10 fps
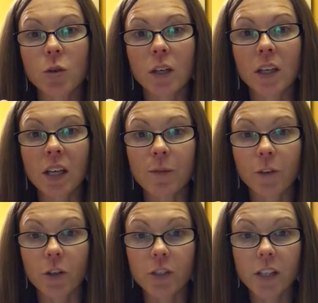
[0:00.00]
you can keep
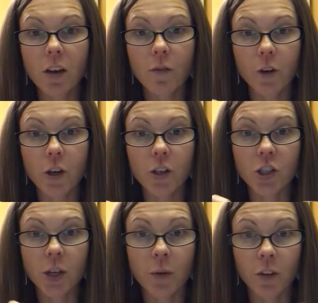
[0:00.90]
for yourself or you can
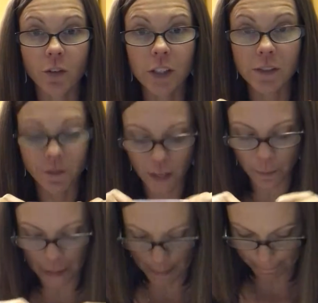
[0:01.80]
share with your friends and
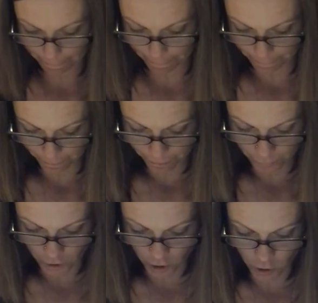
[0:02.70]
family,
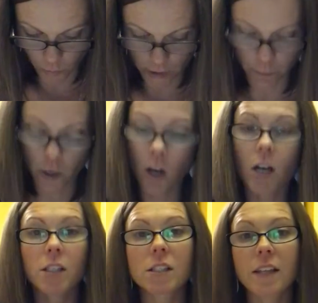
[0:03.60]
along with some
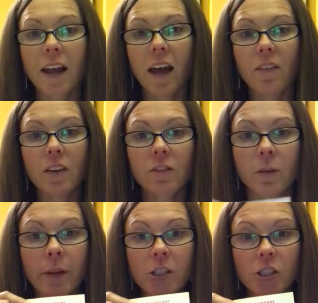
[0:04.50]
cards that have
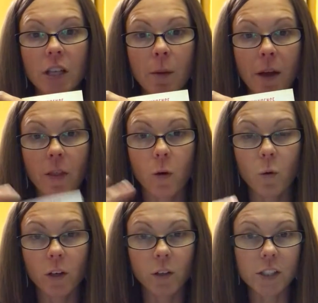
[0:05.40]
information about the
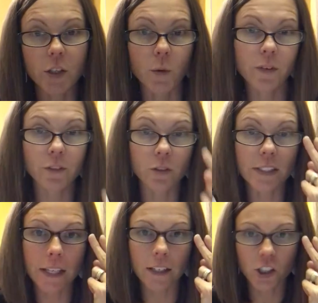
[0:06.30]
oils. So if you
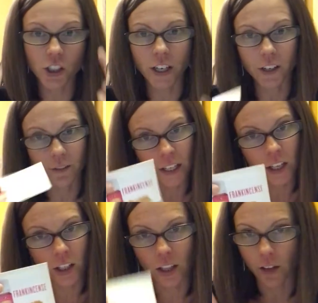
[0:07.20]
decide to share,
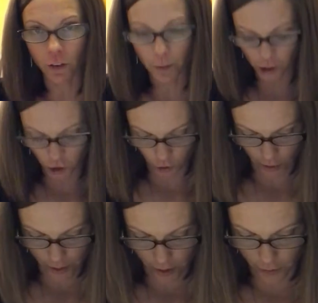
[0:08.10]
the information's
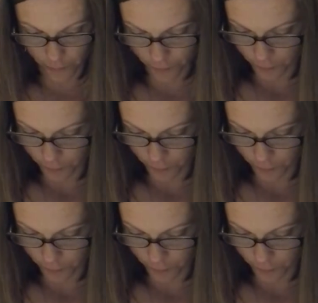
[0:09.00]
right there.